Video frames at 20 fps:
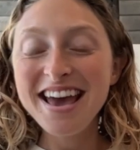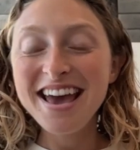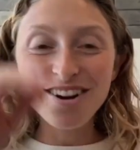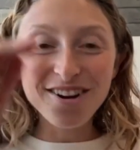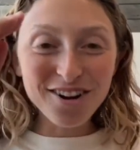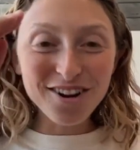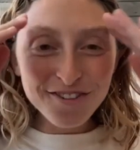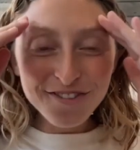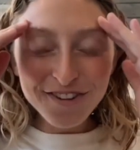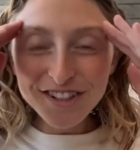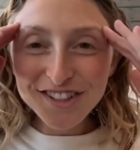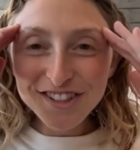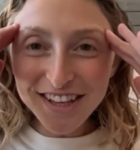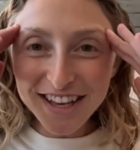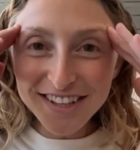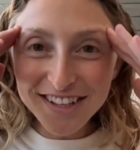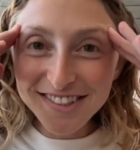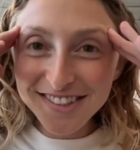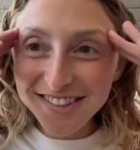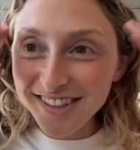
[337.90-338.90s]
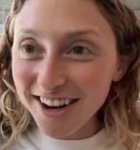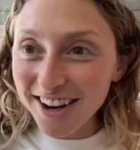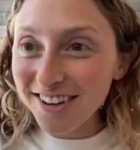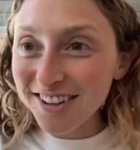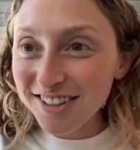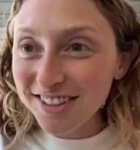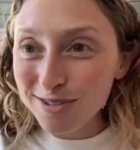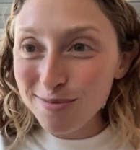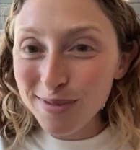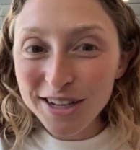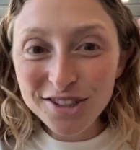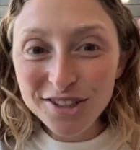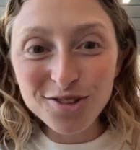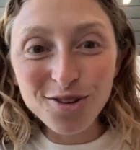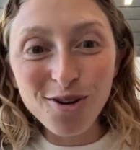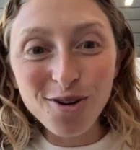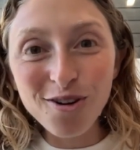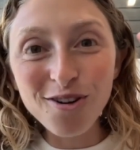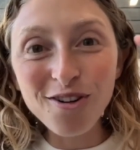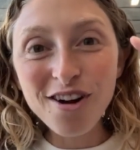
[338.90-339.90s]
And Urtifa just like stared into my
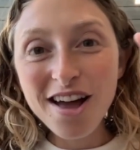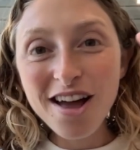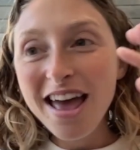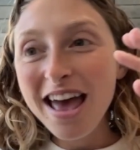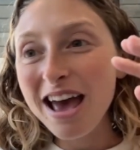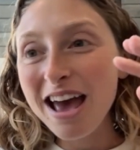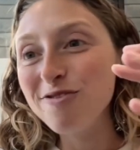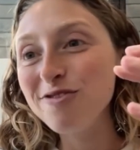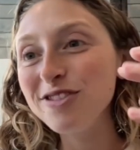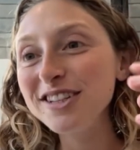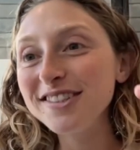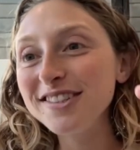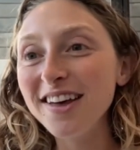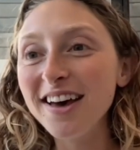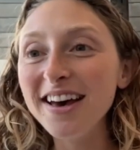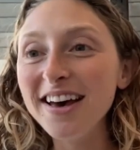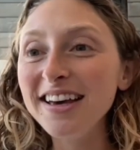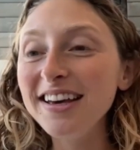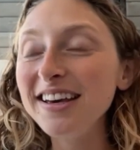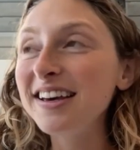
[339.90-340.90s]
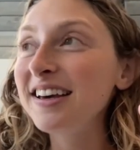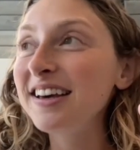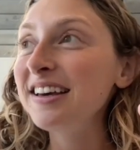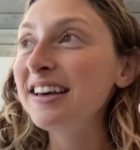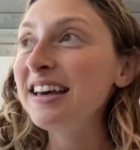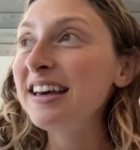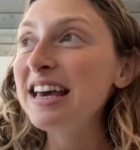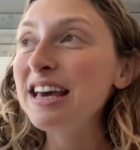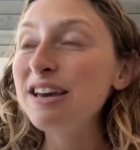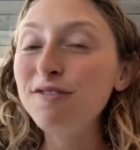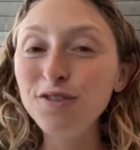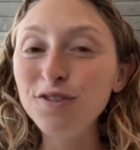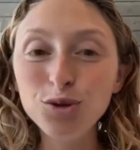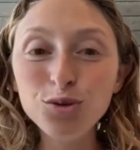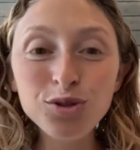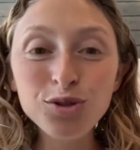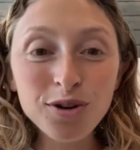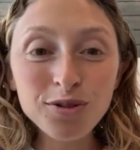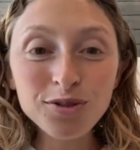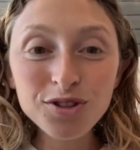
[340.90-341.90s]
soul and was like, if
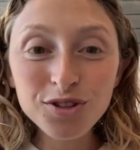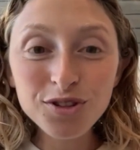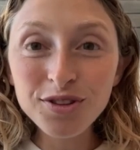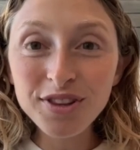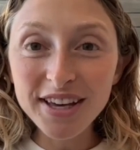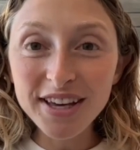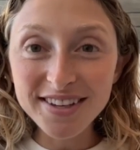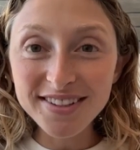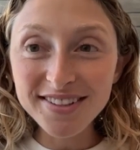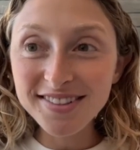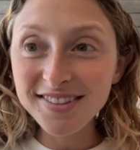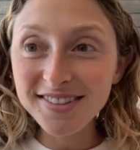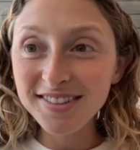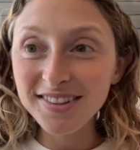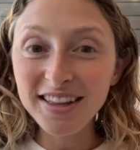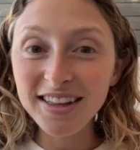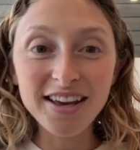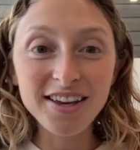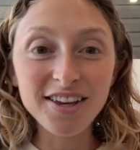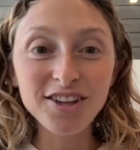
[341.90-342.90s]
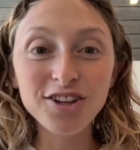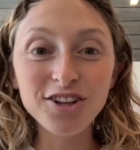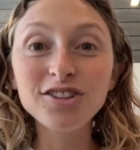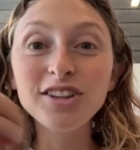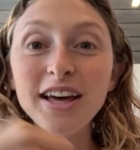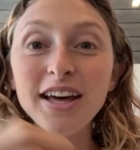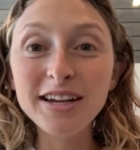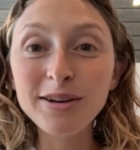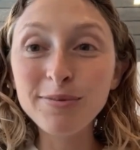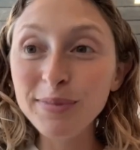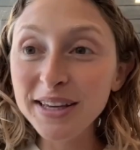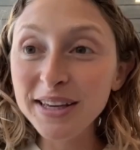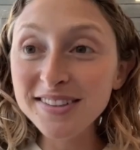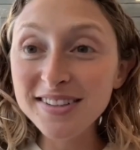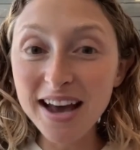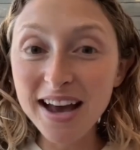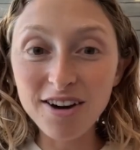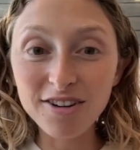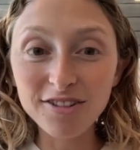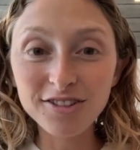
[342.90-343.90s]
you don't do this, like, you're letting me
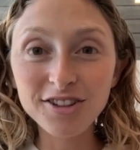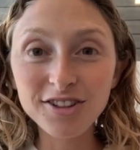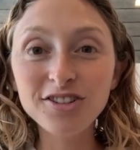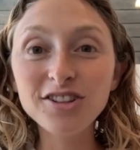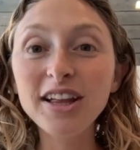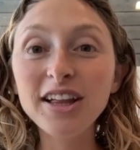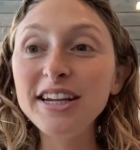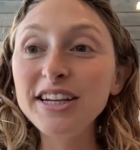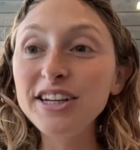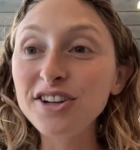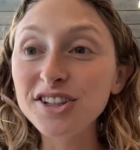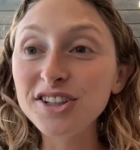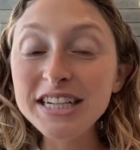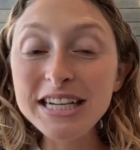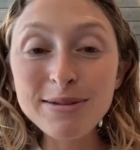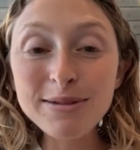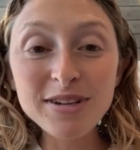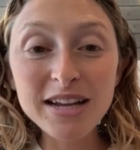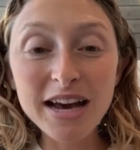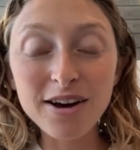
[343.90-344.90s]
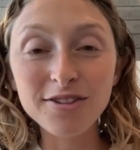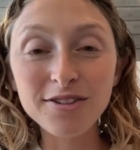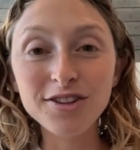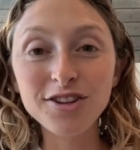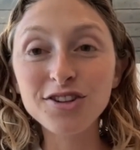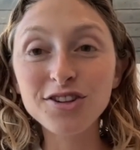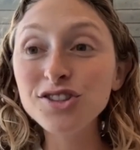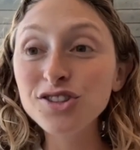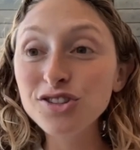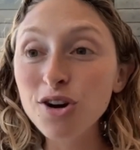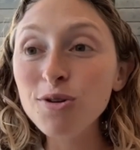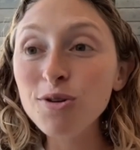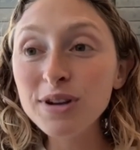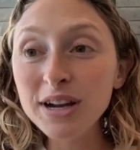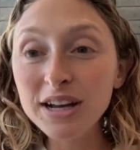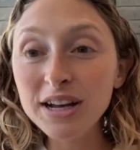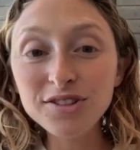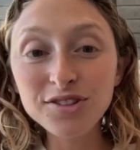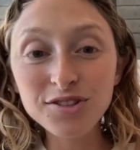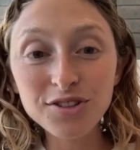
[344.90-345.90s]
down, you're letting your team down. There's no
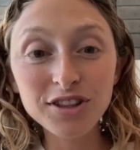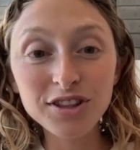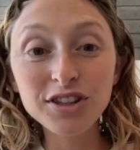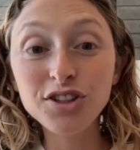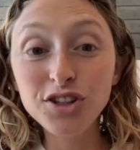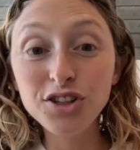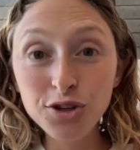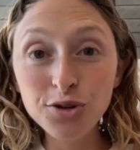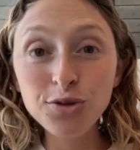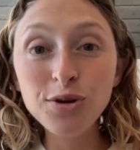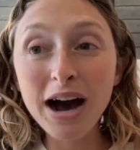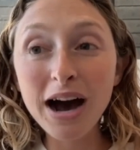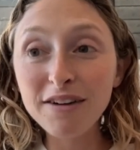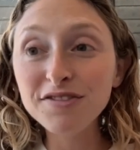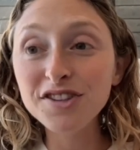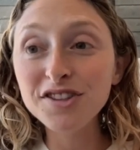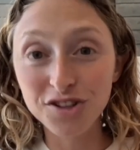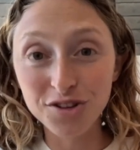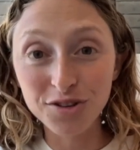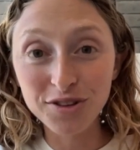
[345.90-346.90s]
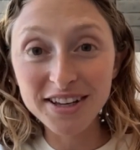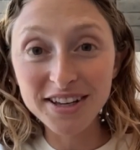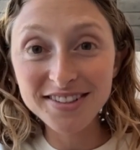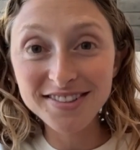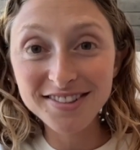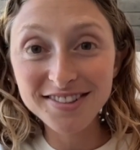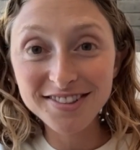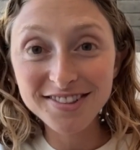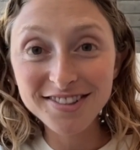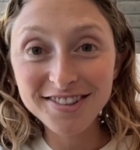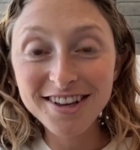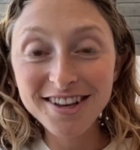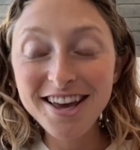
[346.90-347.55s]
one else. You have to do this.